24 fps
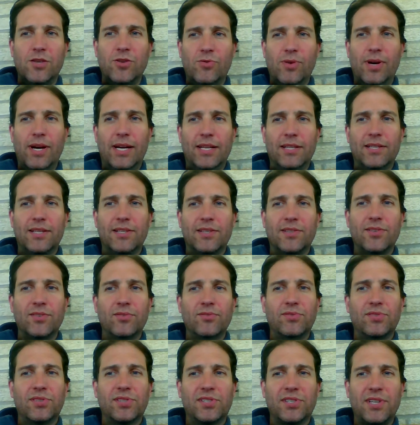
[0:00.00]
you had to
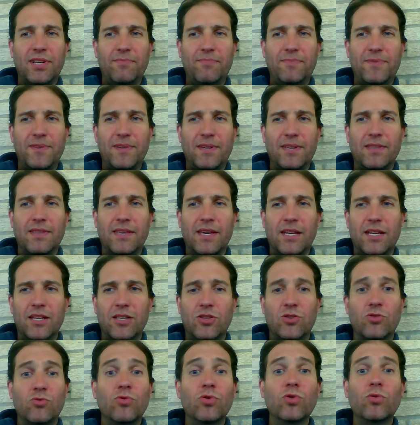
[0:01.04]
do something
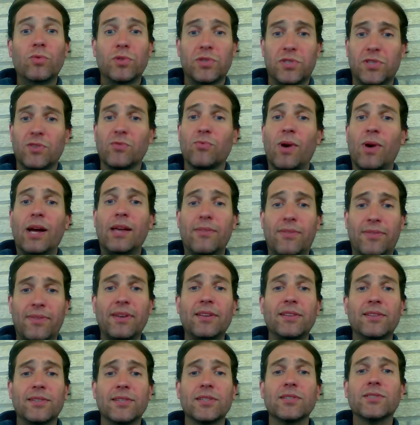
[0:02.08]
that you knew was the right
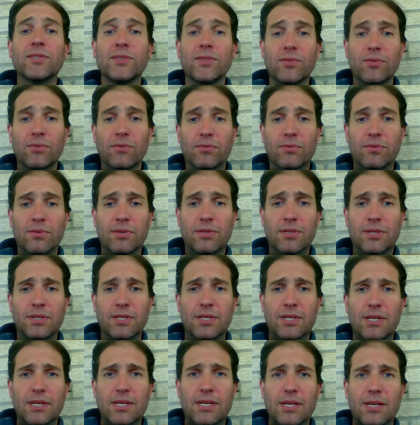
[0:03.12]
thing to do,
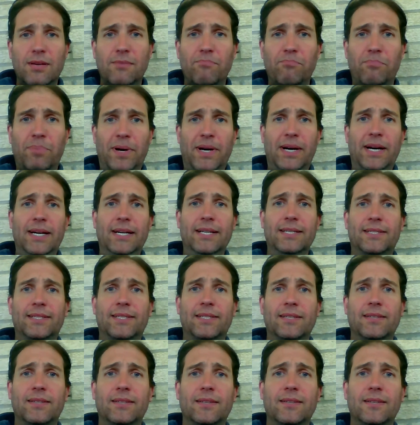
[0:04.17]

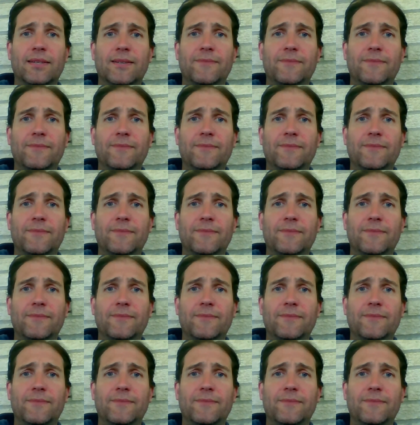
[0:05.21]
but